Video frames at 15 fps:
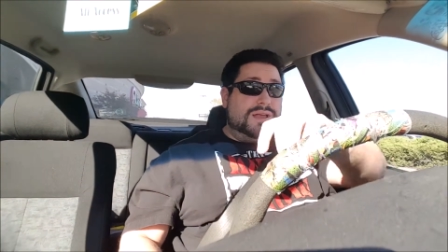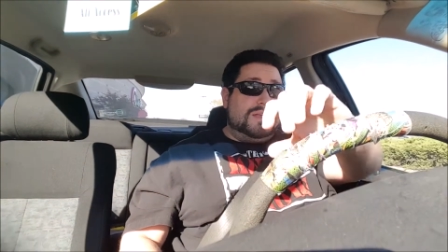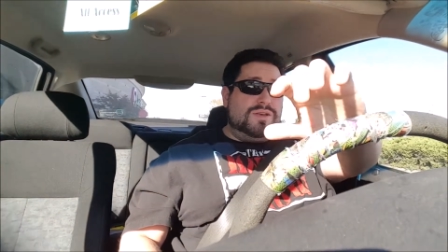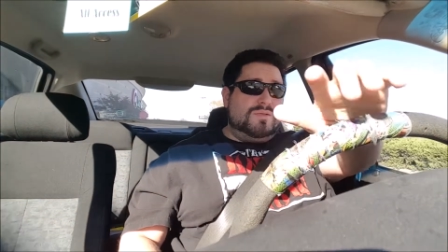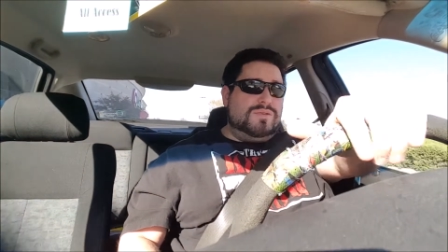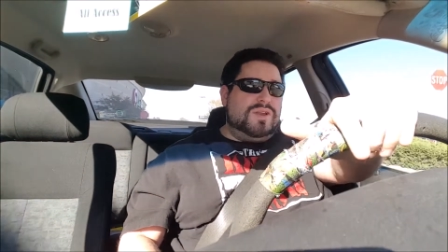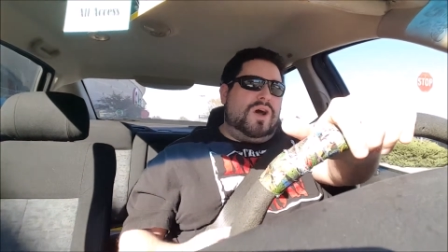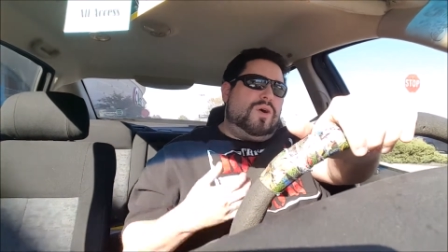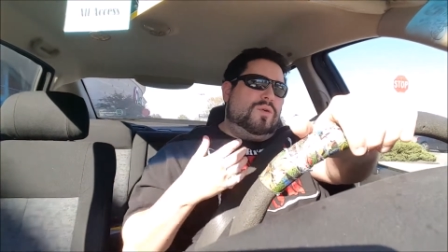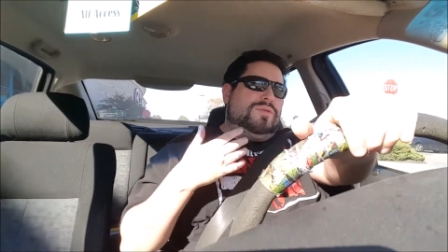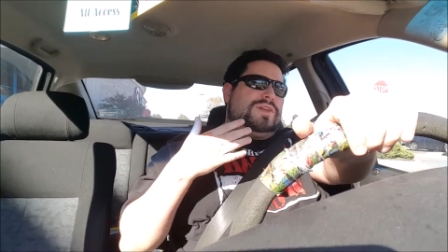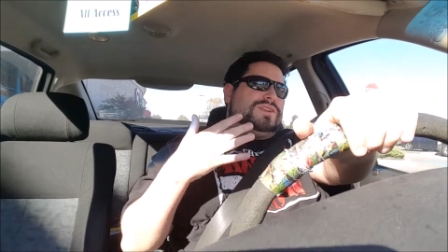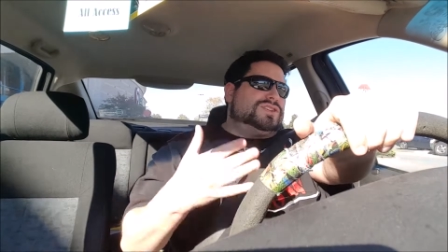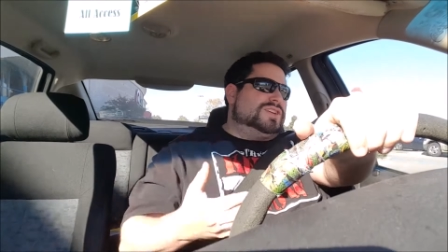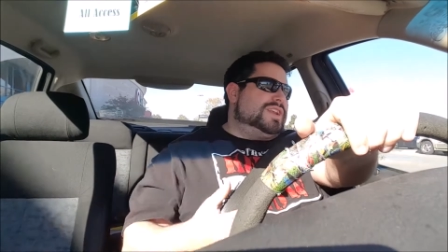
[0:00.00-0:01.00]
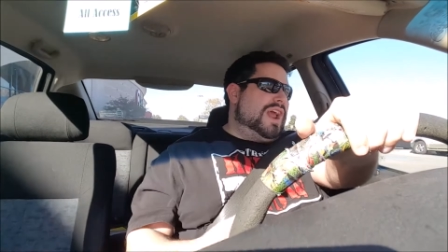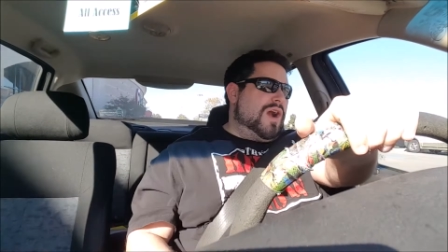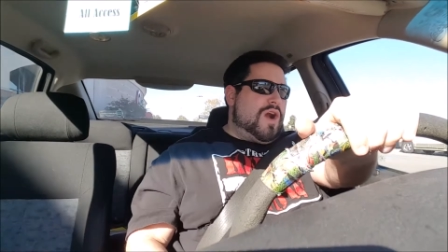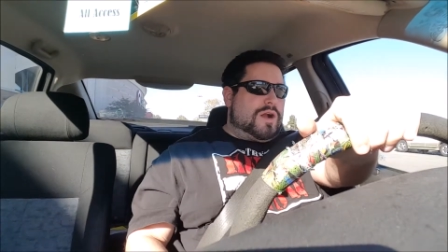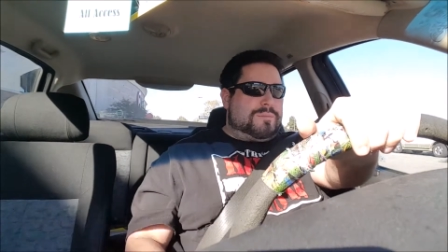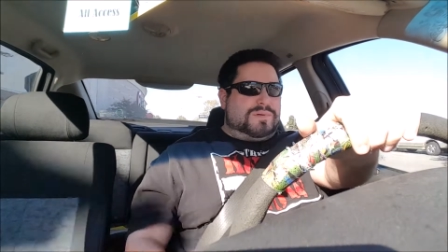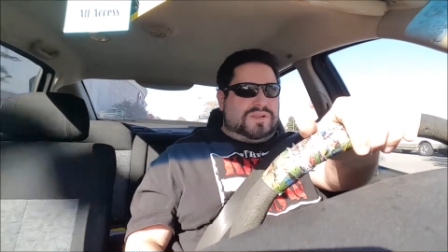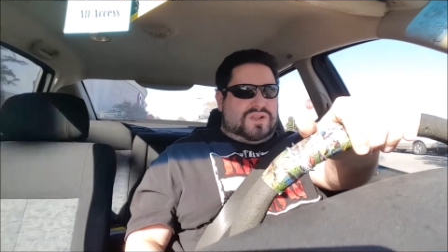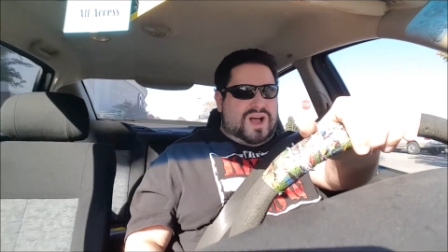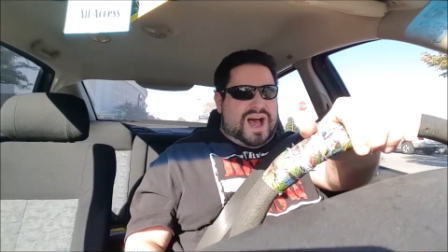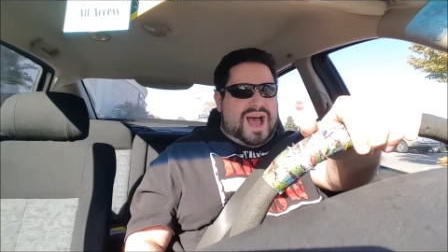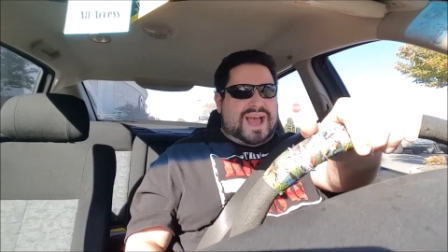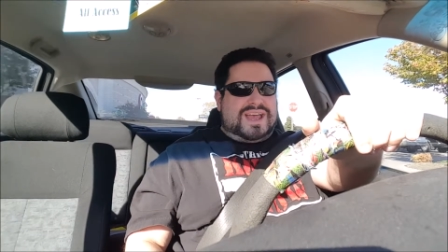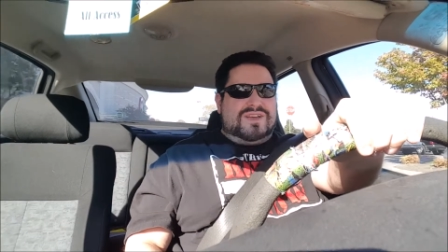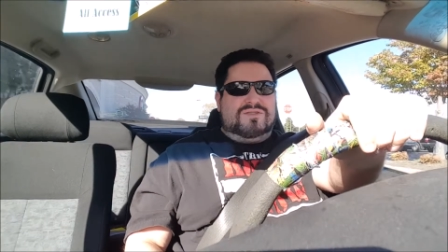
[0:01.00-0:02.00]
you know the generic
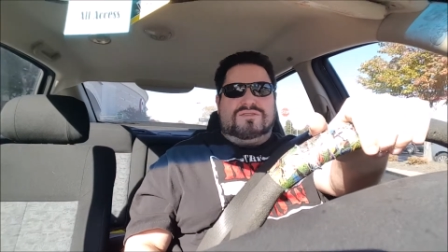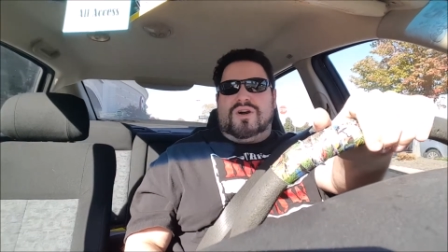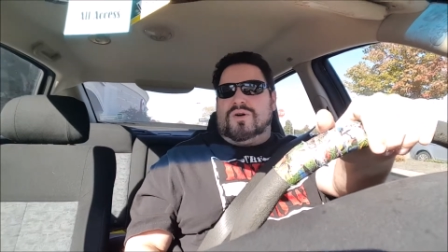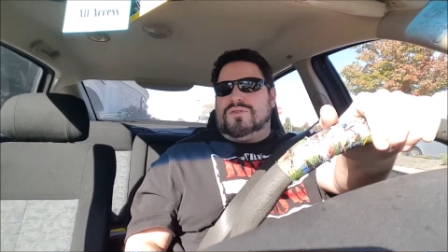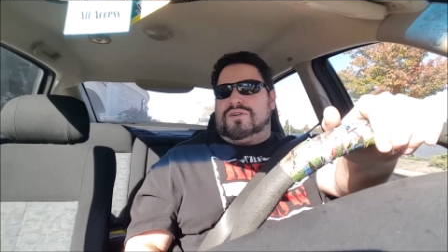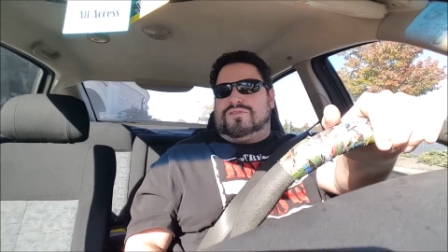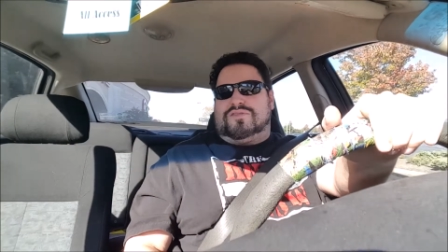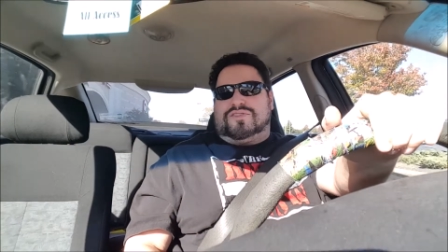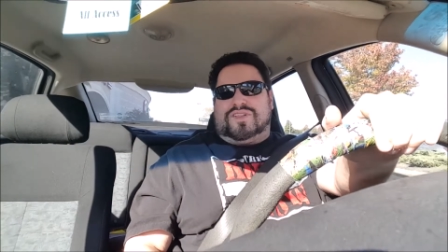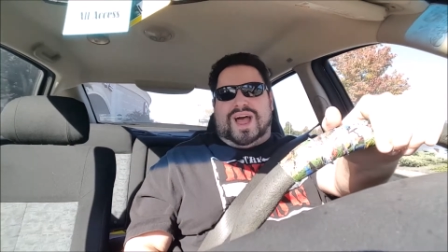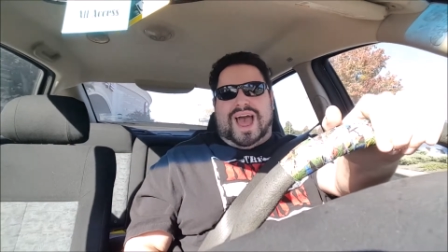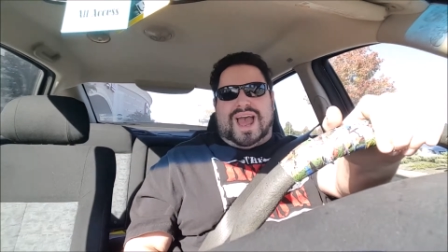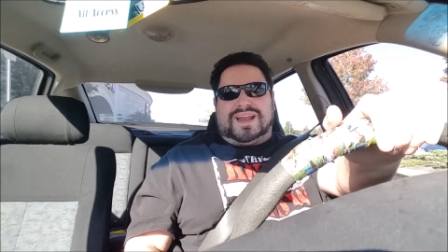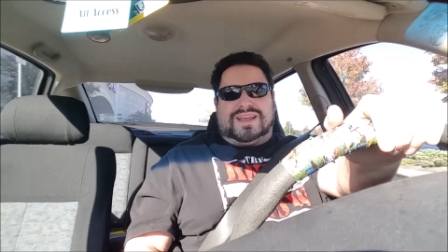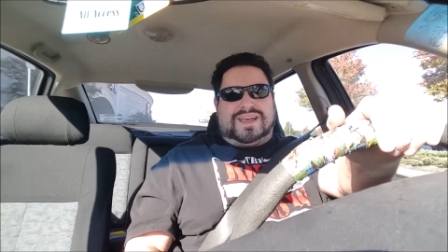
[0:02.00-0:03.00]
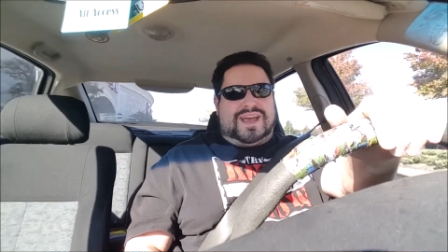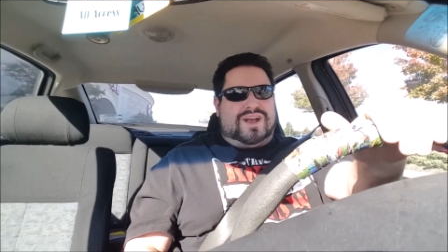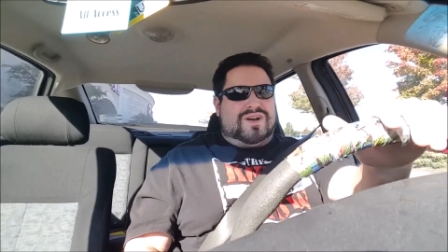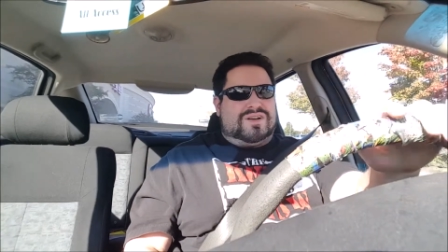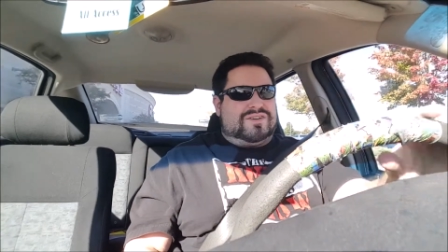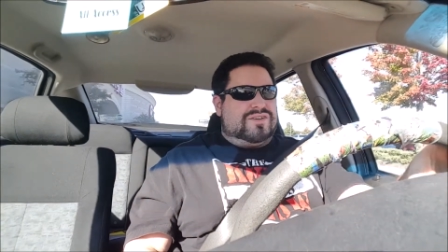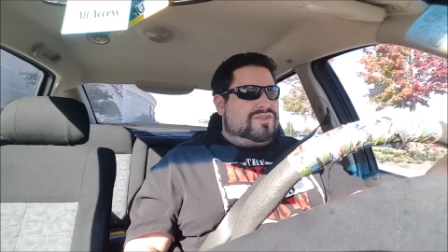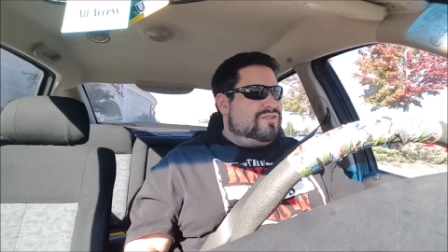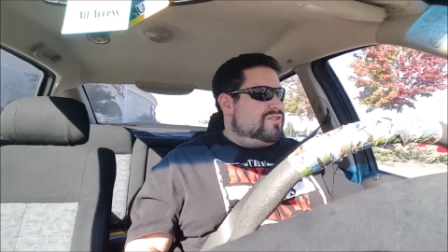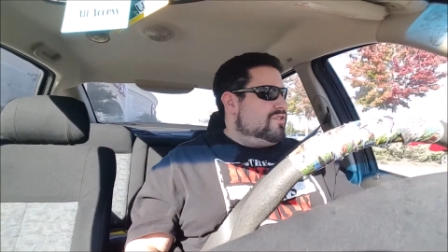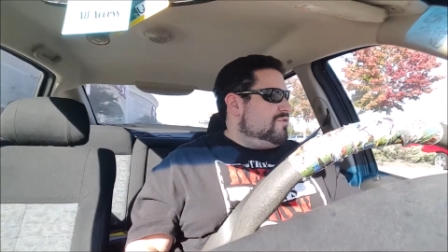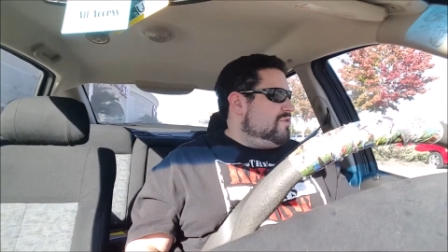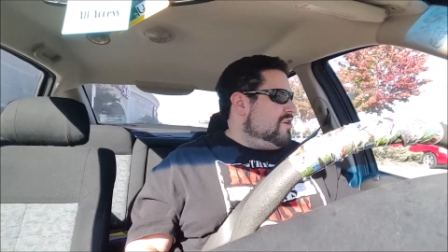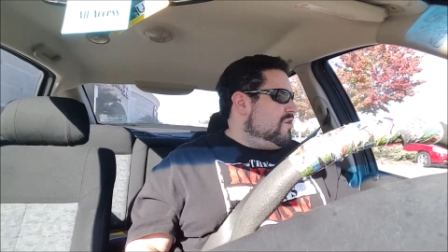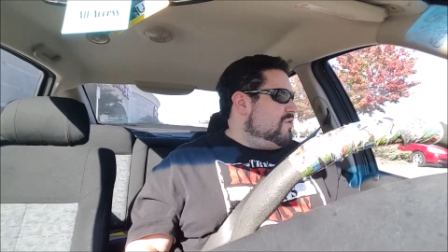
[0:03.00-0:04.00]
plot, you know the flat characters,
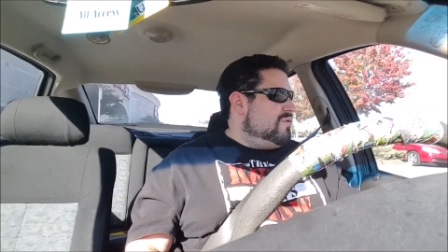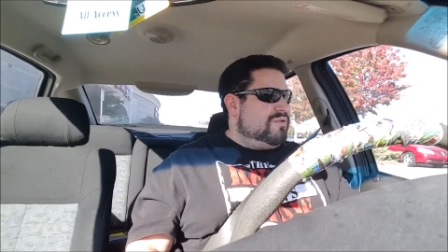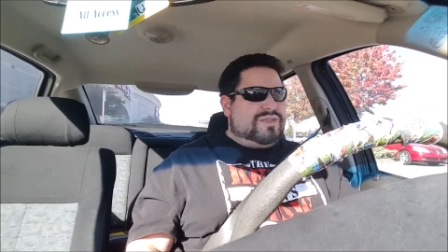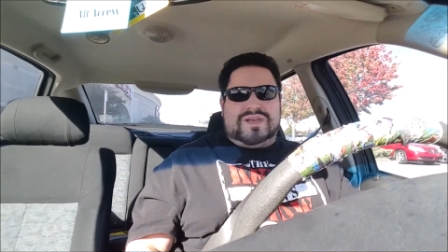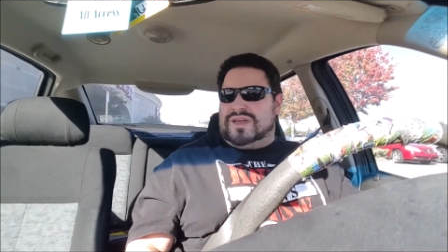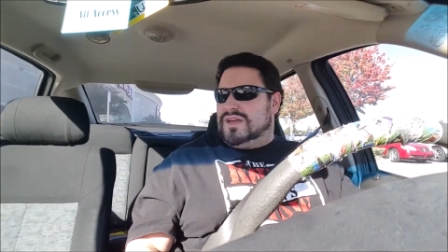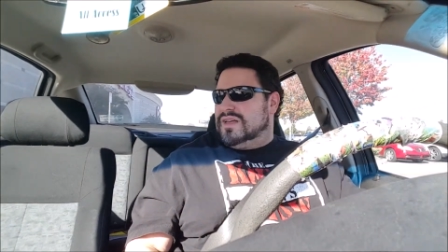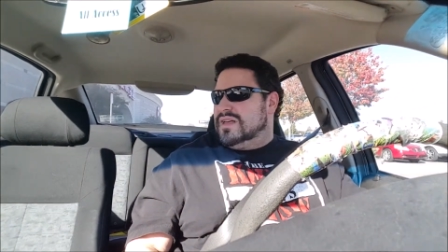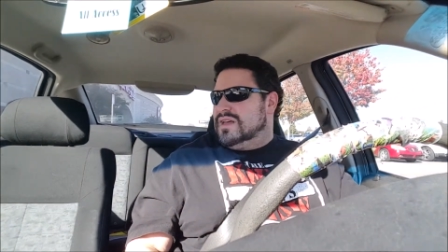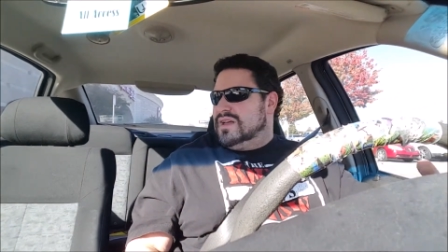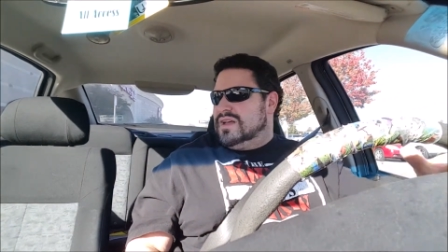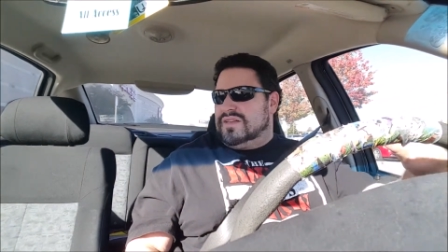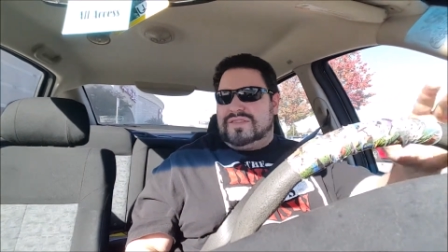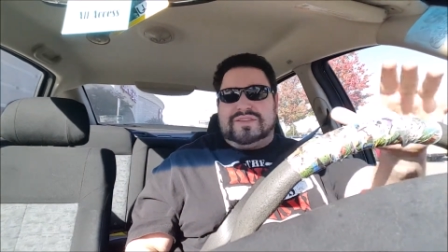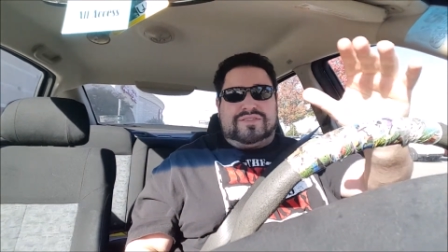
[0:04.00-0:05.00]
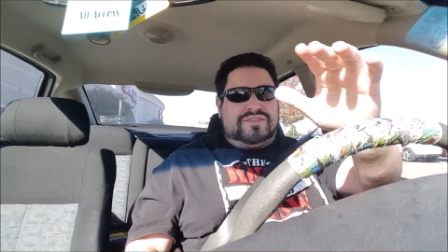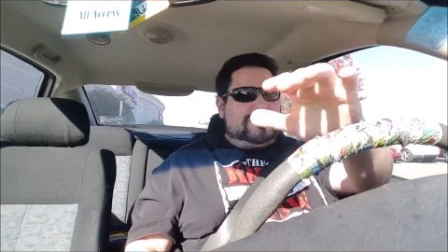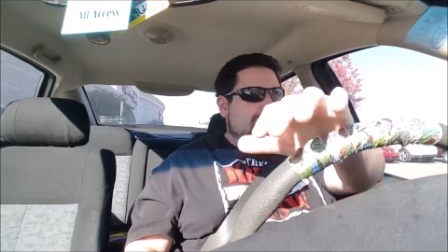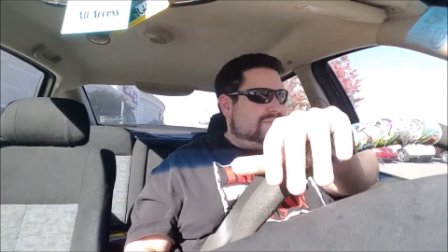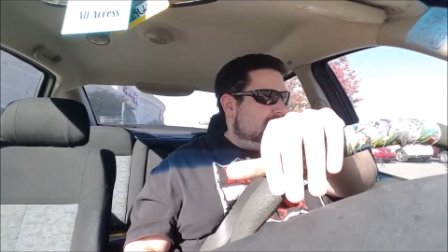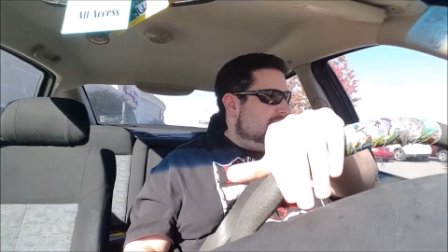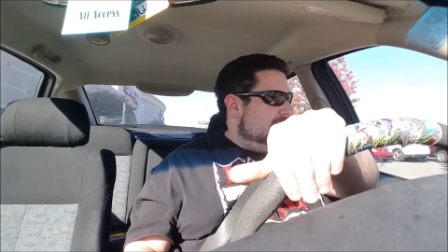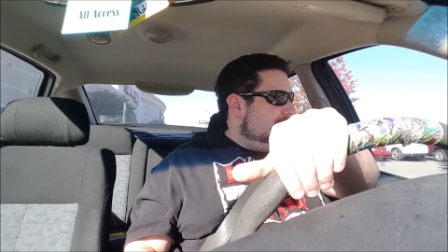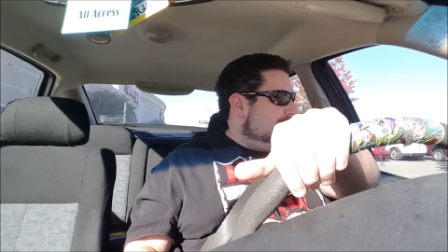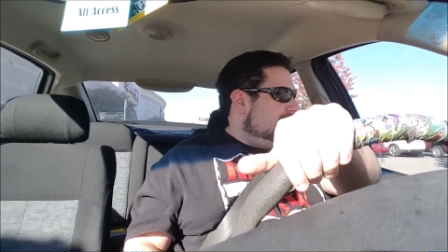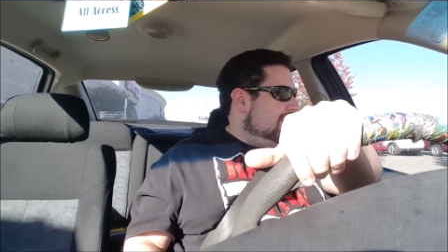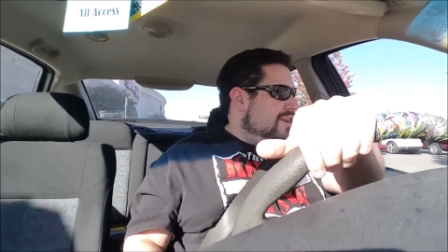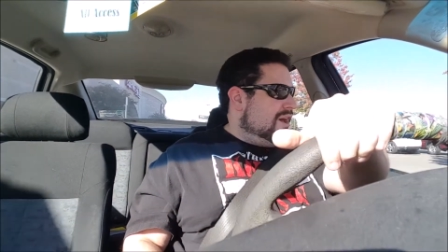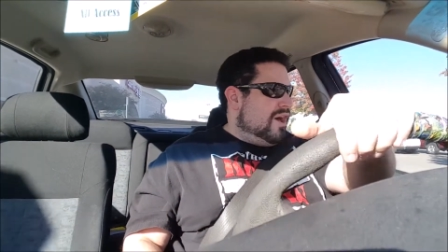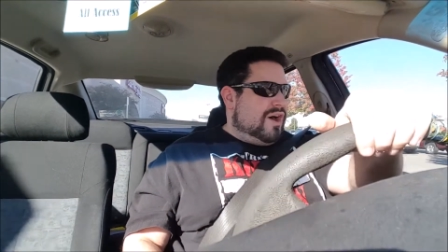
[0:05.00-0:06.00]
you know the the
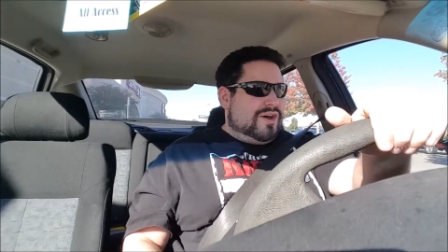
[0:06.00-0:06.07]
stilted,